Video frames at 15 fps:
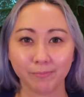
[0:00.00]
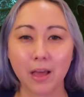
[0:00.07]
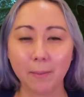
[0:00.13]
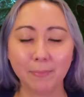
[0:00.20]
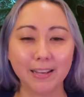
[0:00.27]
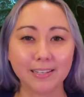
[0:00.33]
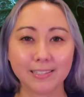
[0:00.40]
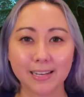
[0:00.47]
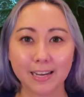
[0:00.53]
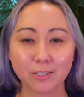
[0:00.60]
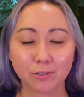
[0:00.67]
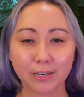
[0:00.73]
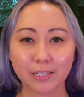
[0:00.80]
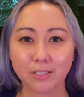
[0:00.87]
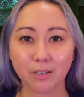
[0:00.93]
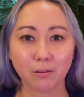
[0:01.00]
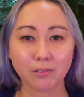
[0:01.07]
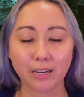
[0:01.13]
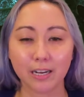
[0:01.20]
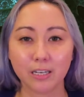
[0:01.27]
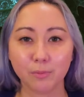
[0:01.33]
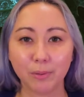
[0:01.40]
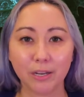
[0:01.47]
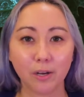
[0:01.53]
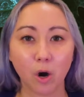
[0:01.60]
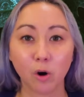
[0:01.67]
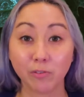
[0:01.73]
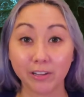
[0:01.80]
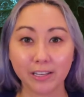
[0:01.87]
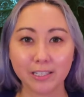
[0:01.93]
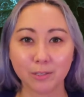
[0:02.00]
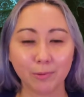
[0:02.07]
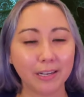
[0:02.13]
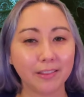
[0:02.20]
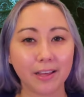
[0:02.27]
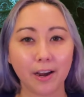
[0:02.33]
That being said, drinks don't tend to be overly sweet.